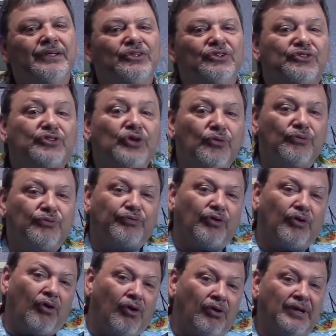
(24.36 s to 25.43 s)
So
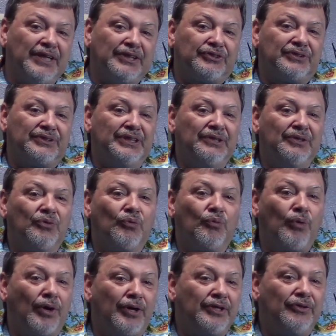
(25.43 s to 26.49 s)
for our entry,
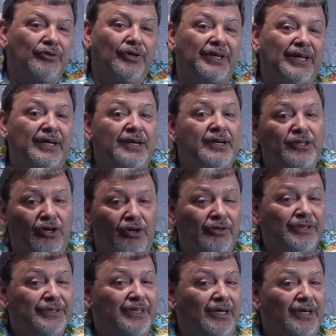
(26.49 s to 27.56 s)
we're going to look at
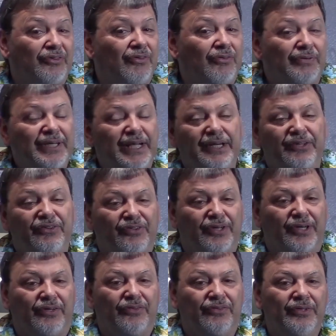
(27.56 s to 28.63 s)
concurrent DOS
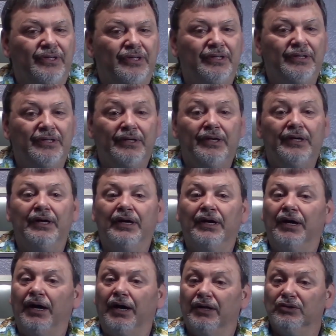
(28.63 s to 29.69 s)
386
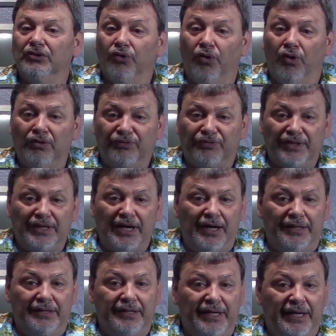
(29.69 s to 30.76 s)
a long
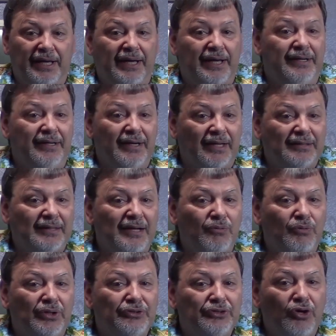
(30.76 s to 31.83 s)
forgotten and not that
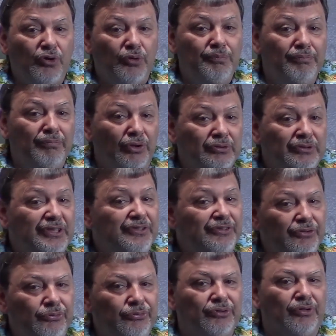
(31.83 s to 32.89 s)
well known multi
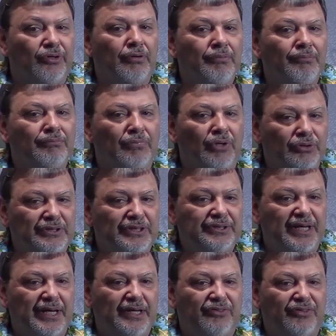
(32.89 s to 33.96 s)
user
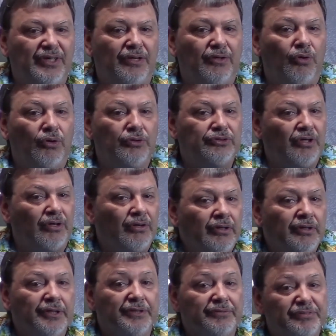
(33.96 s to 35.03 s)
multitasking
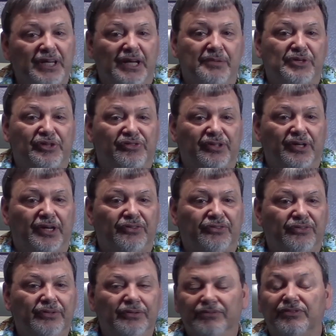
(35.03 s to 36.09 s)
alternative to MS
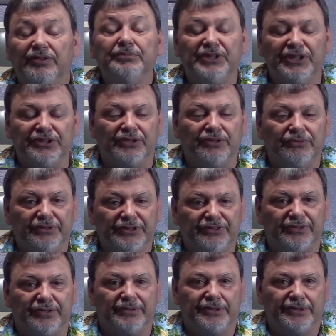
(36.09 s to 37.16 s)
DOS from Digital
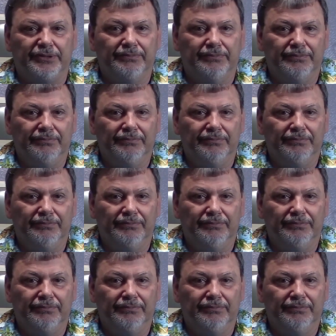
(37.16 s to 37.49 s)
Research.